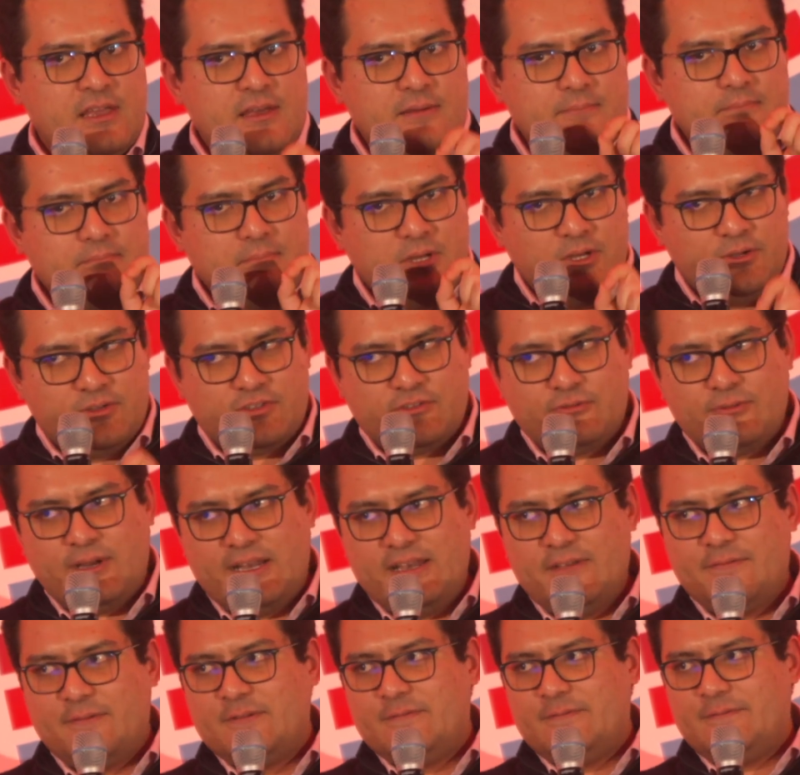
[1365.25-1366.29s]
Most
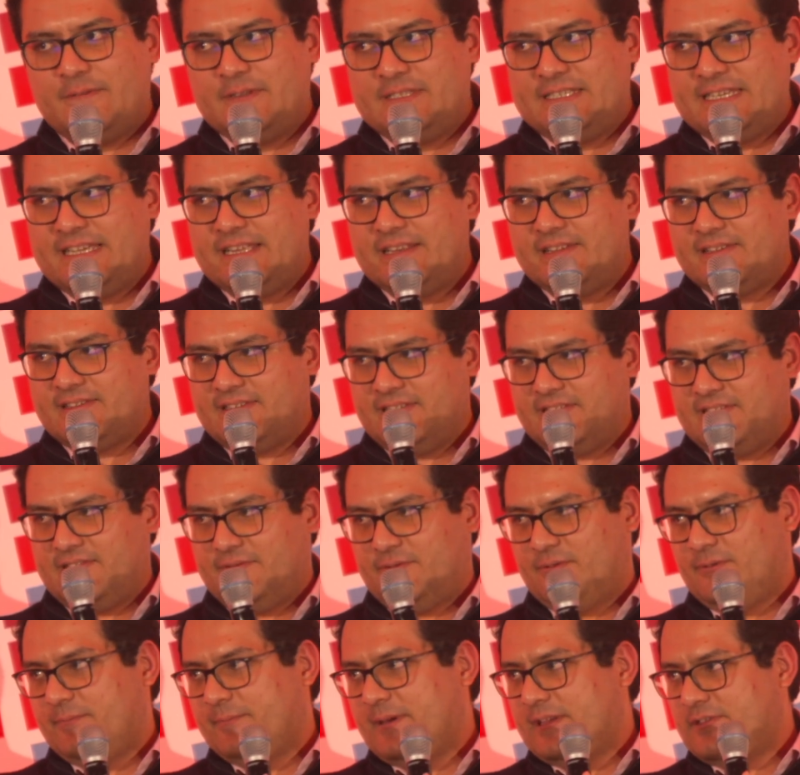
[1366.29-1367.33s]
relevant for dealers is,
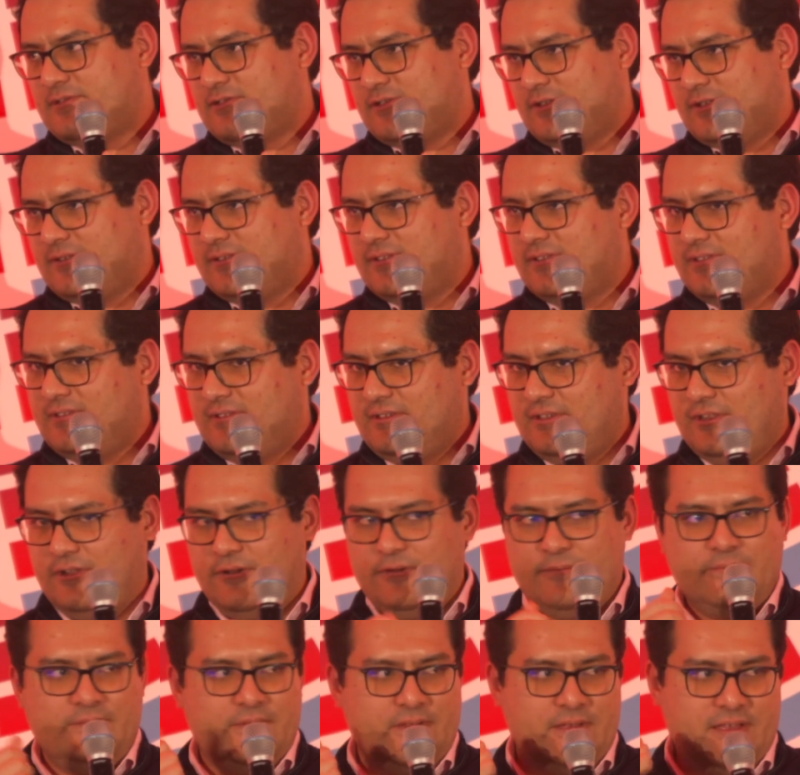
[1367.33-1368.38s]
as we mentioned,
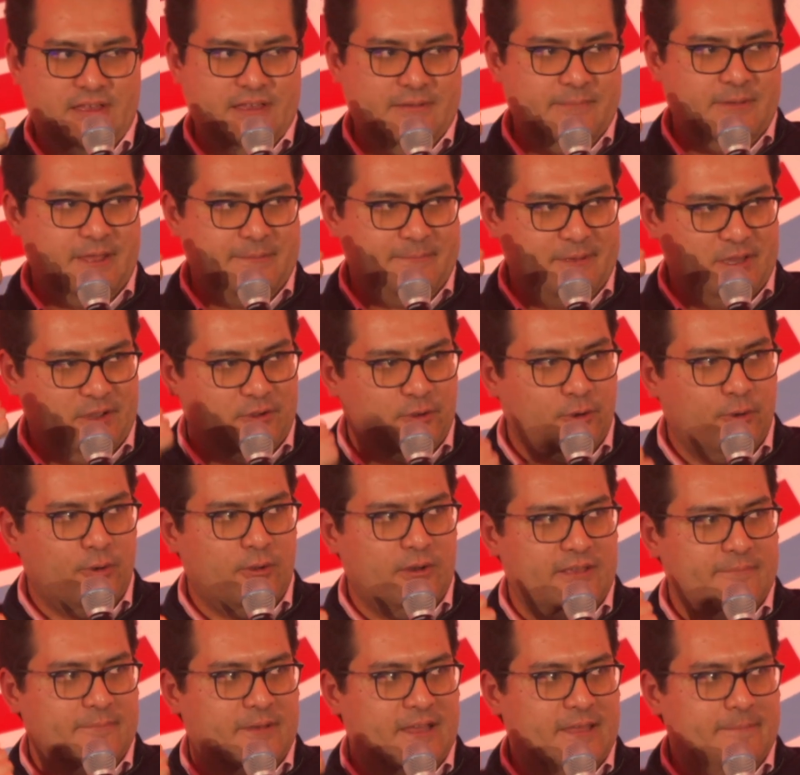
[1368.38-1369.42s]
it might be a call,
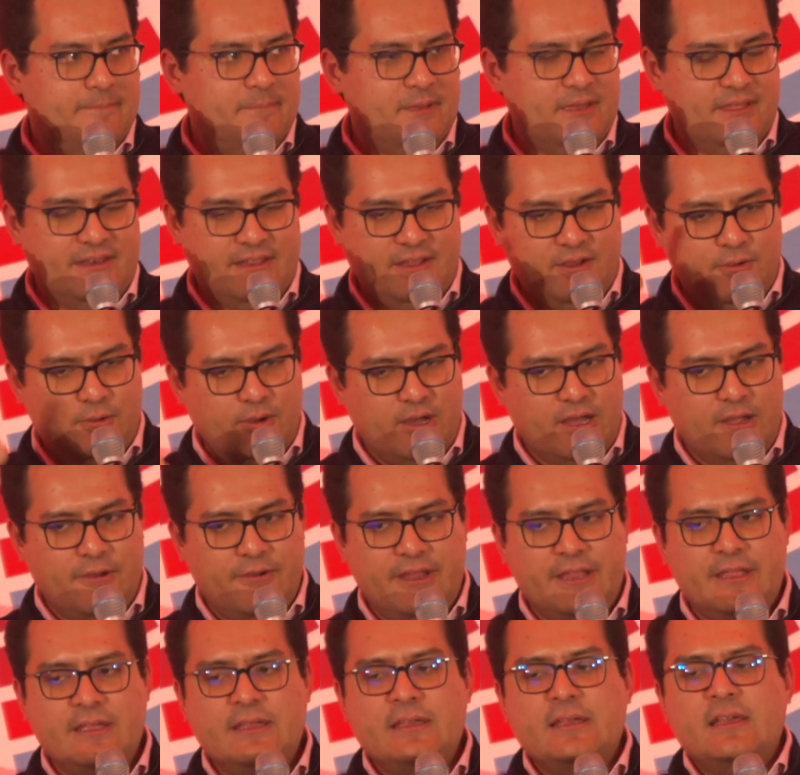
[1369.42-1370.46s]
it might be an
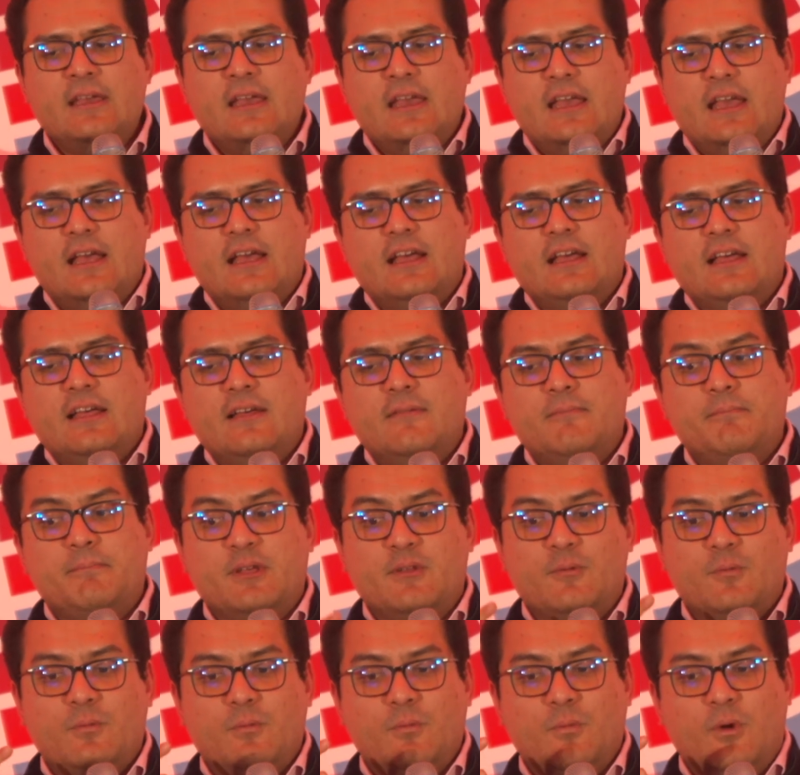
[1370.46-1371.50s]
inquiry,
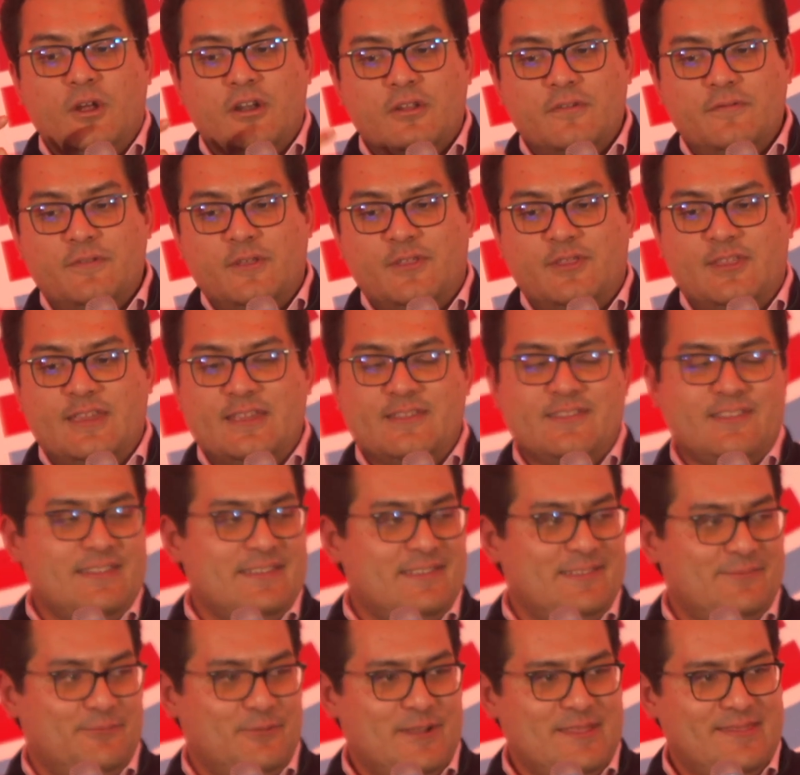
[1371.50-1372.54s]
but one of the things, and
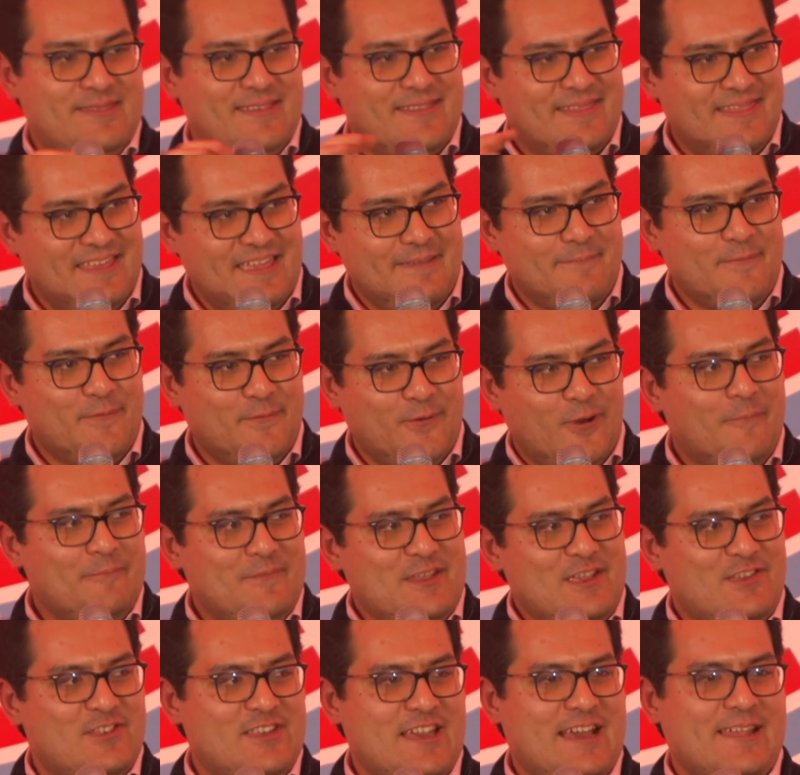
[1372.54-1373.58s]
it's with the theme of
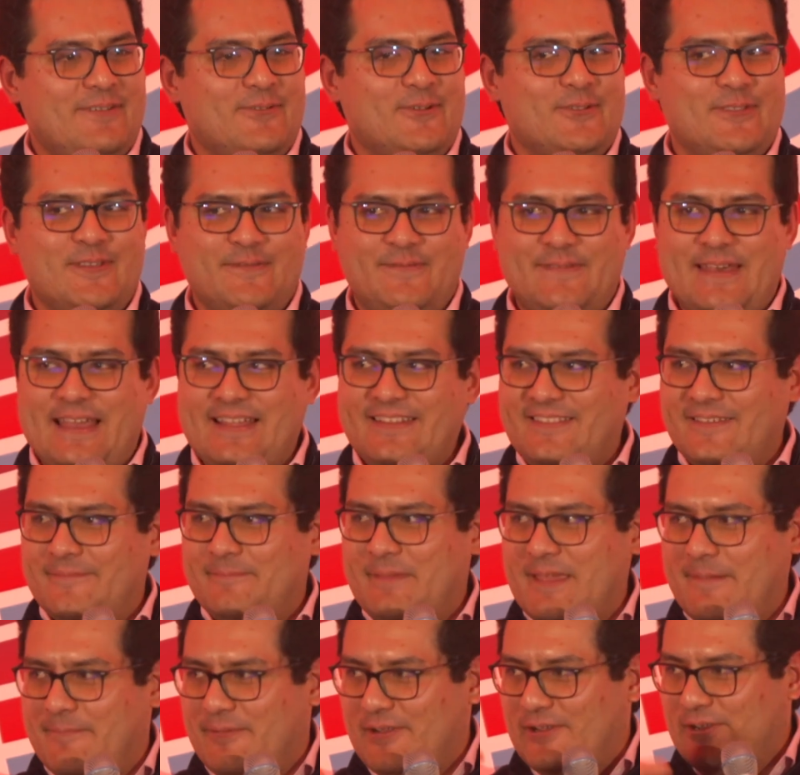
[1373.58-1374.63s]
omnichannel, the fact that
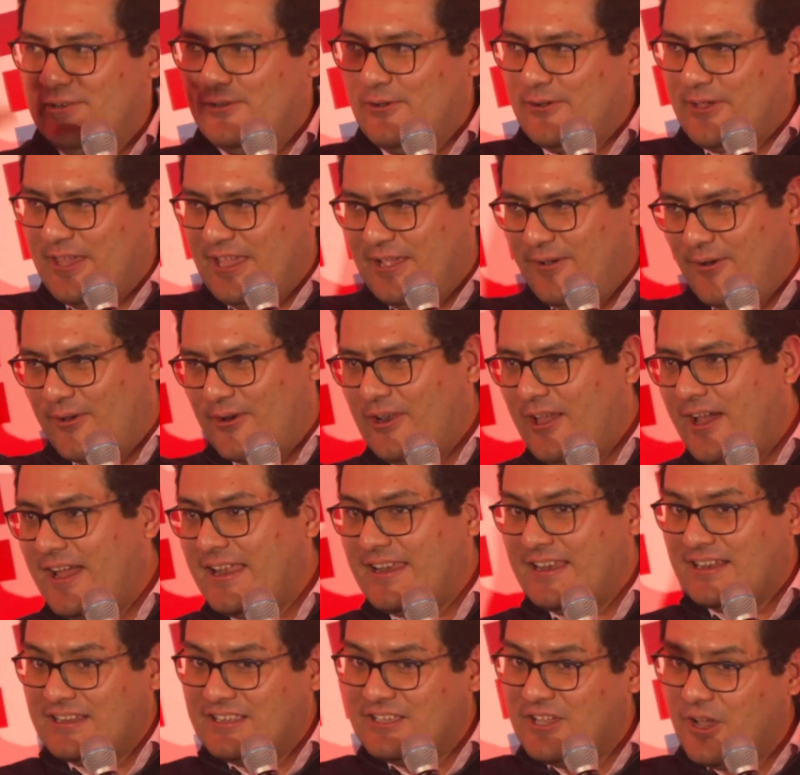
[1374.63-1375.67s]
people are looking online
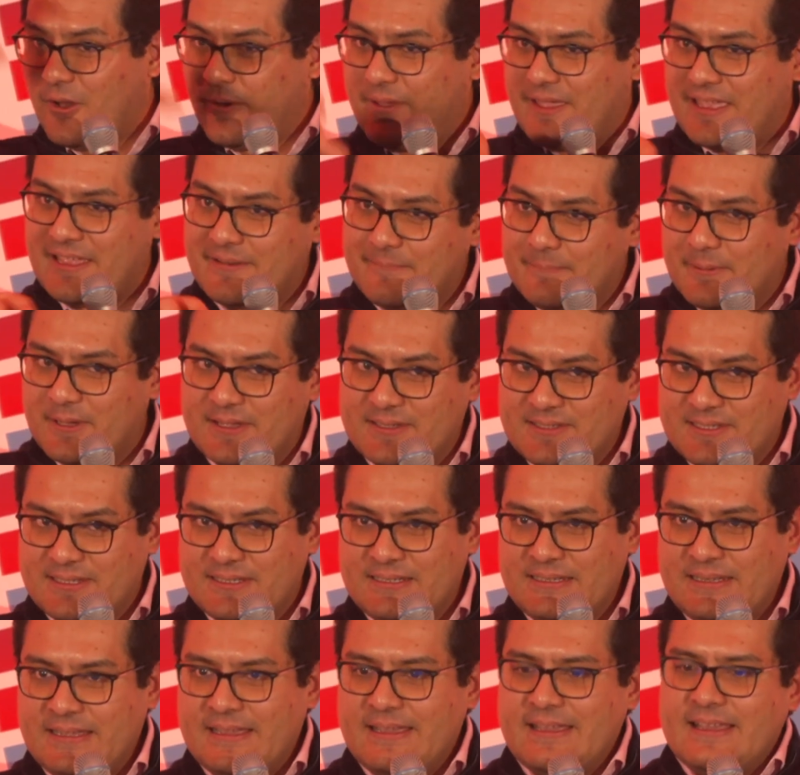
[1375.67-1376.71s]
and going in
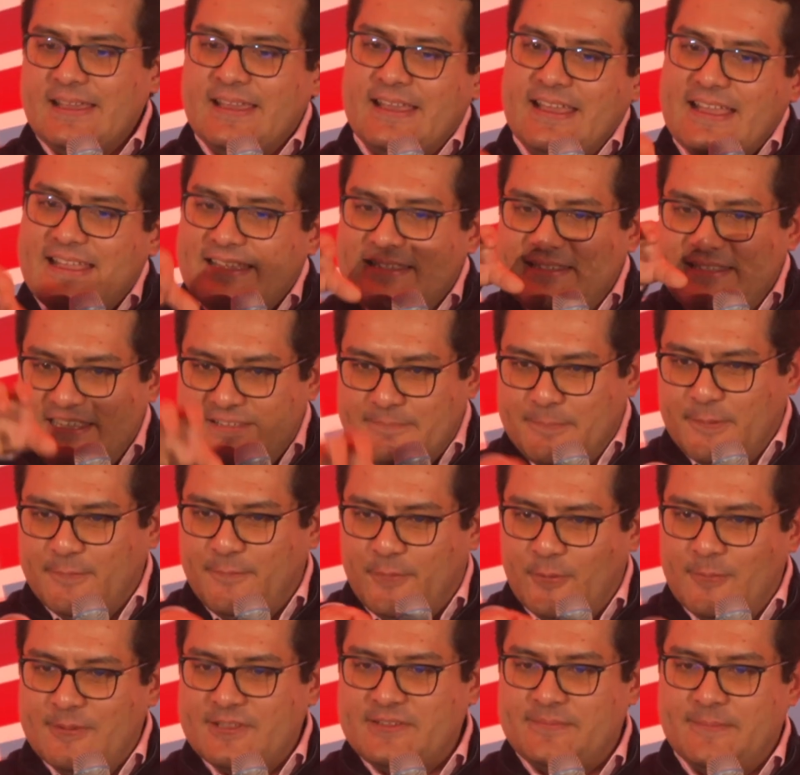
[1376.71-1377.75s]
person, is these
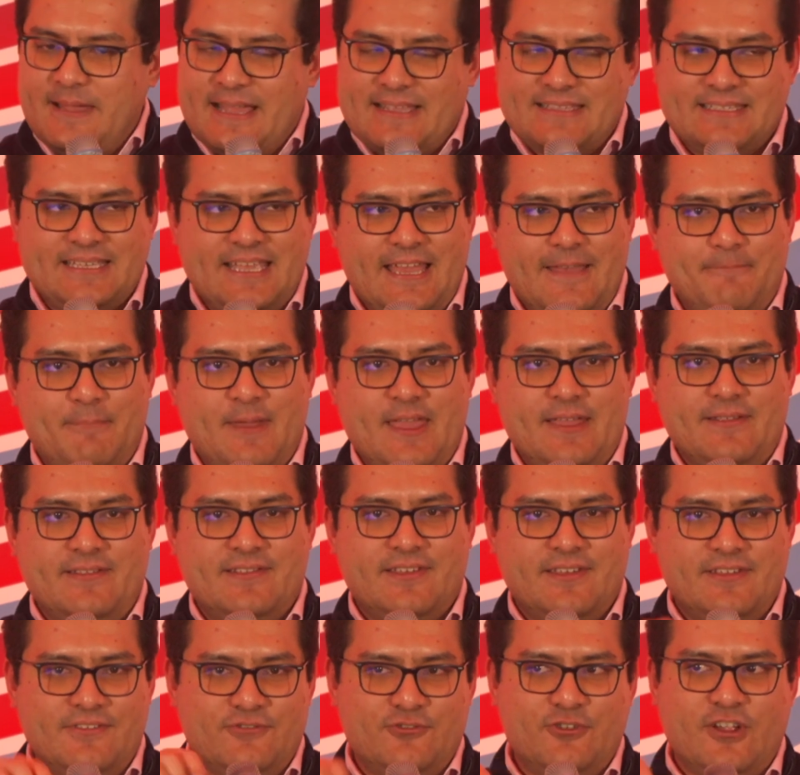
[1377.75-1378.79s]
Performance Max campaigns
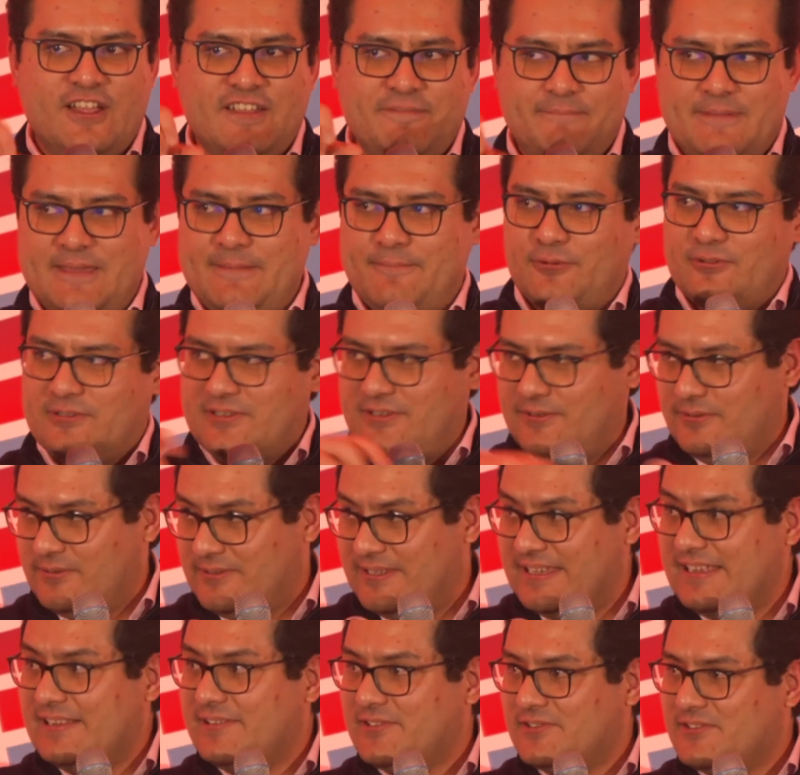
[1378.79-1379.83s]
can drive people to your
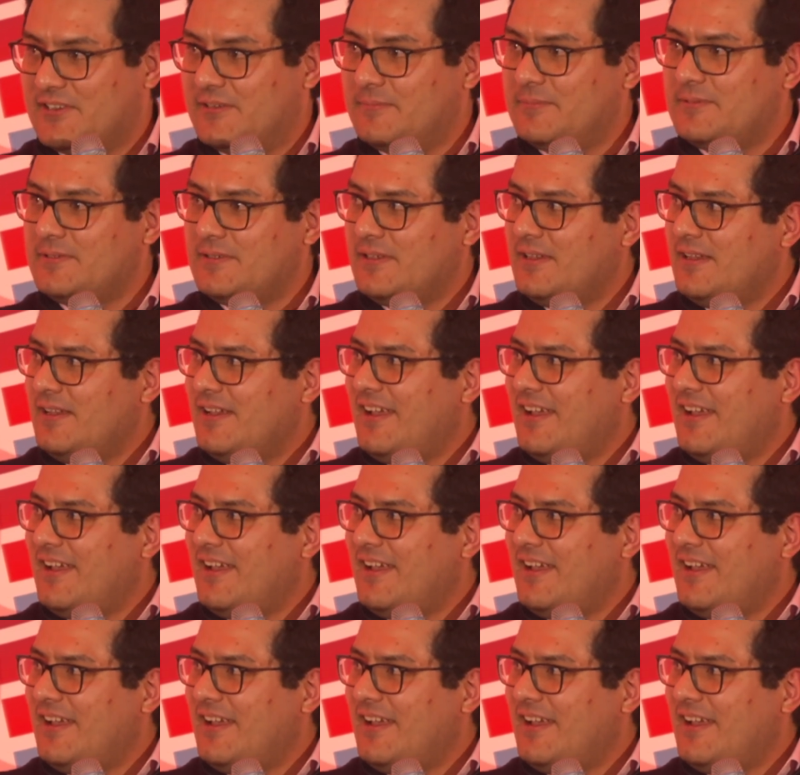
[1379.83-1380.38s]
dealerships.